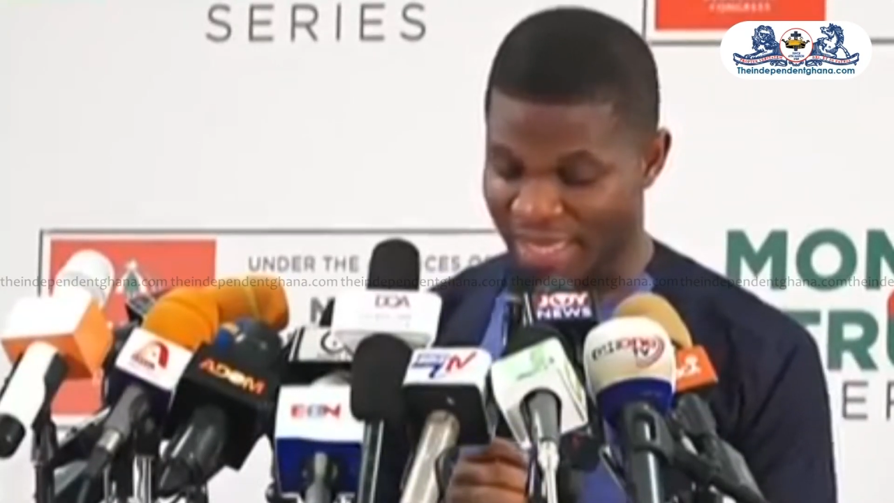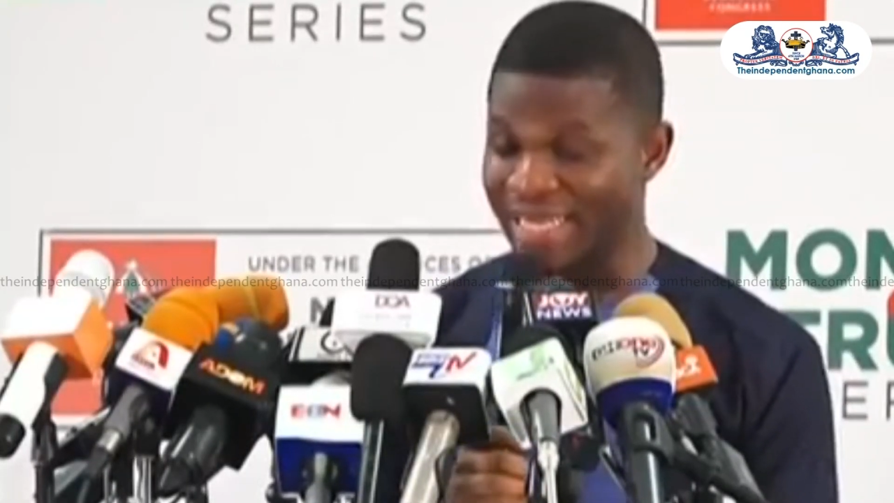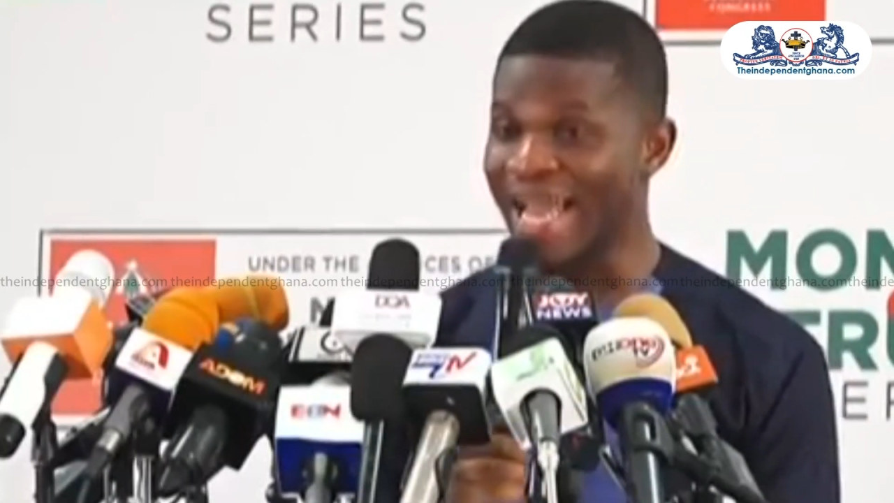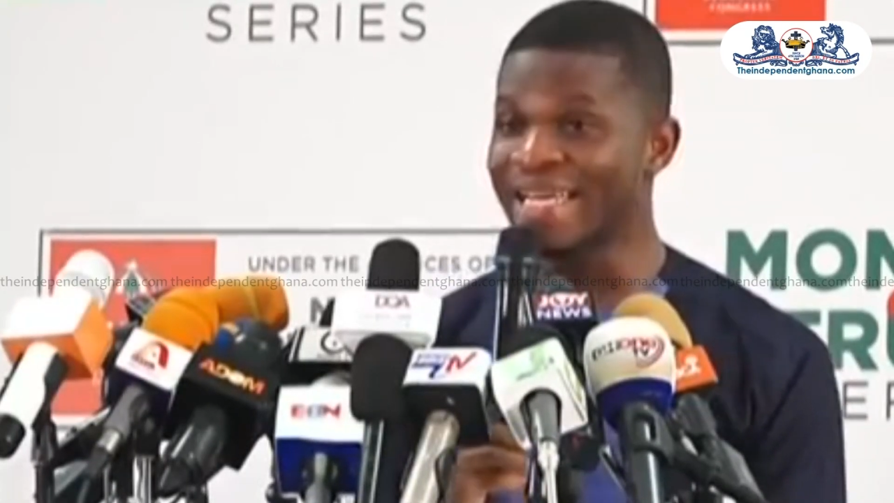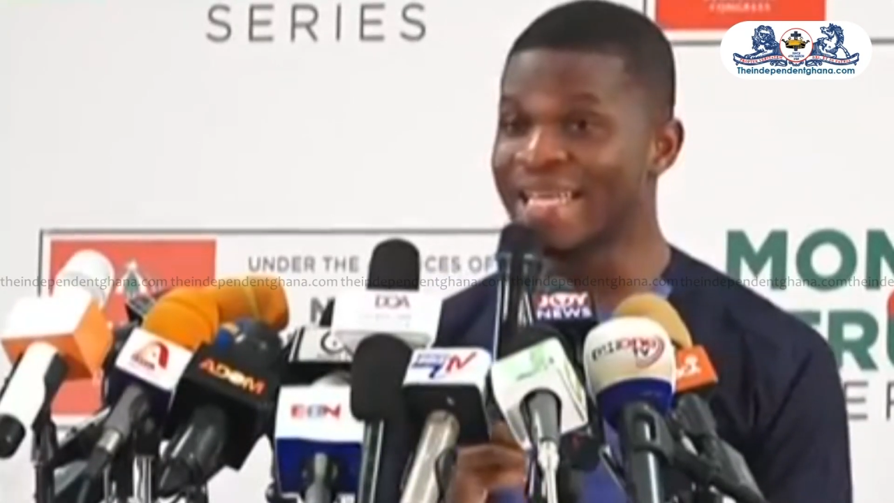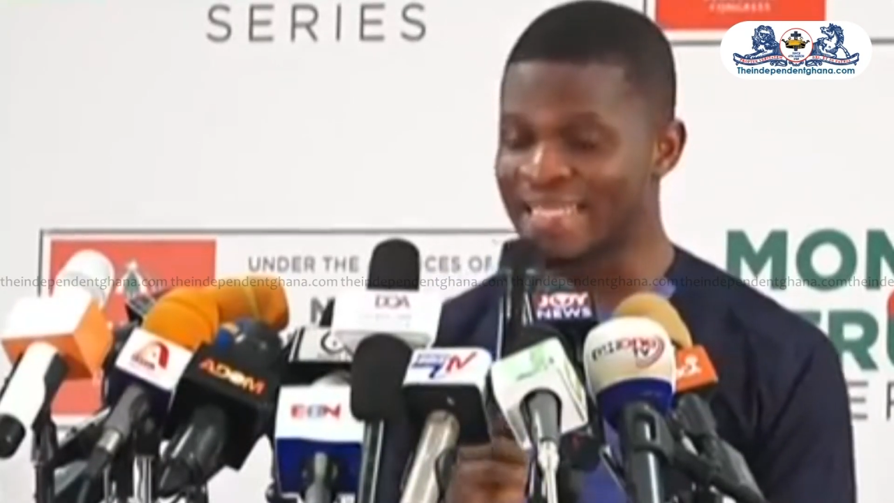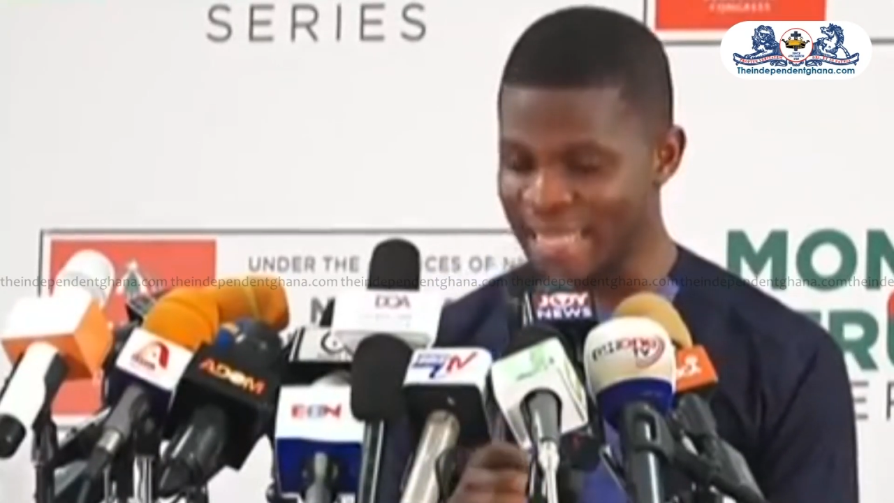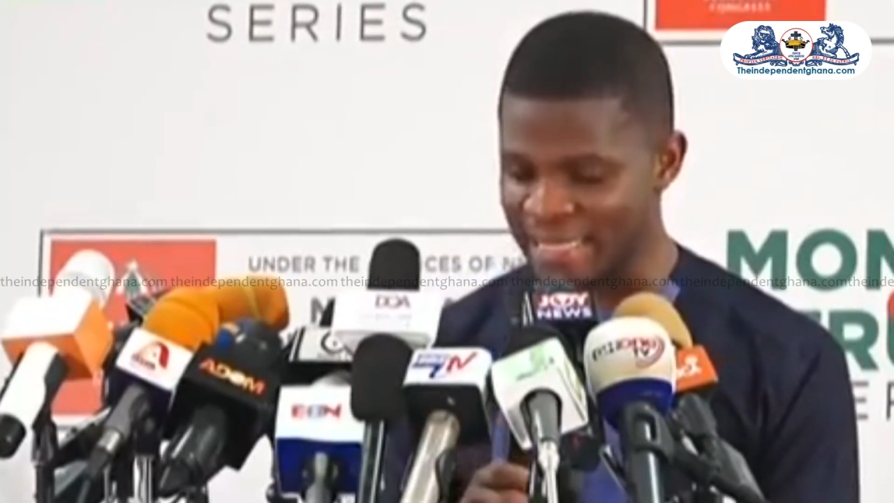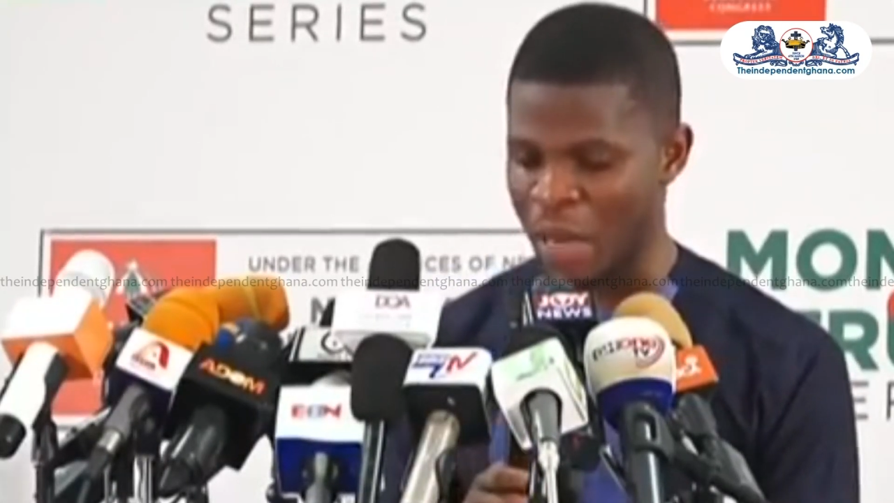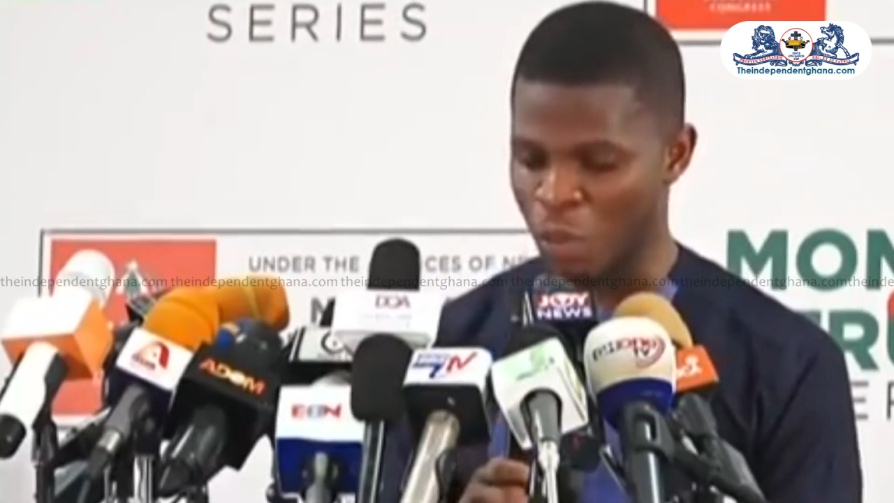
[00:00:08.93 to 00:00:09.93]
the
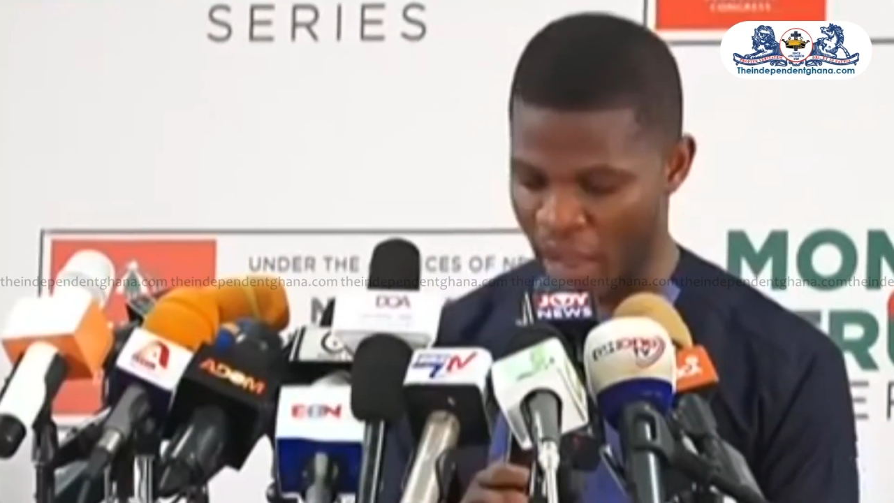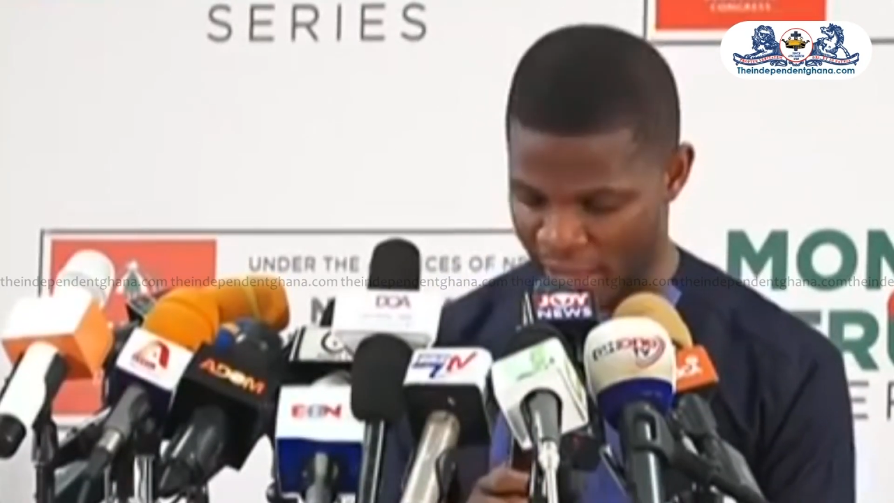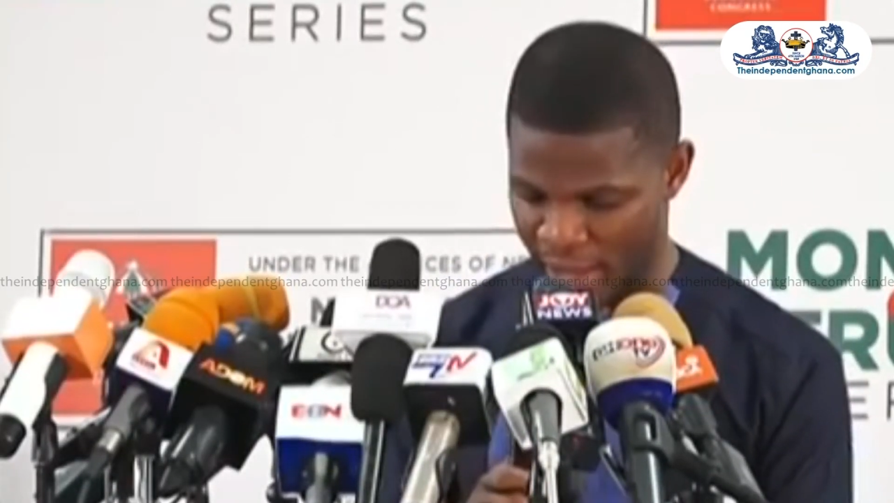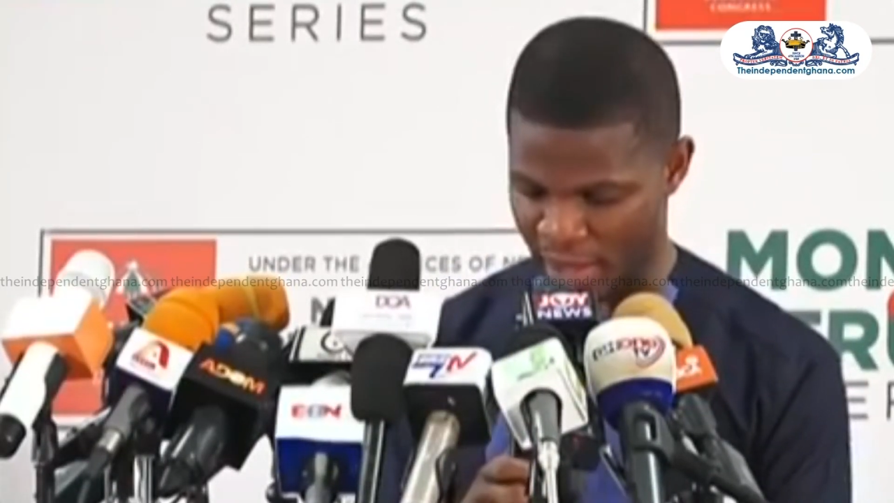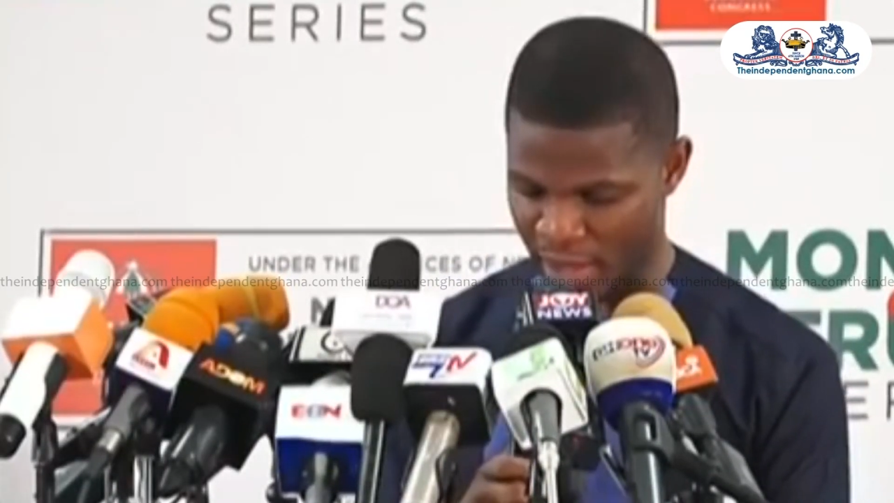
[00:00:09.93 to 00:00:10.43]
NDC is aware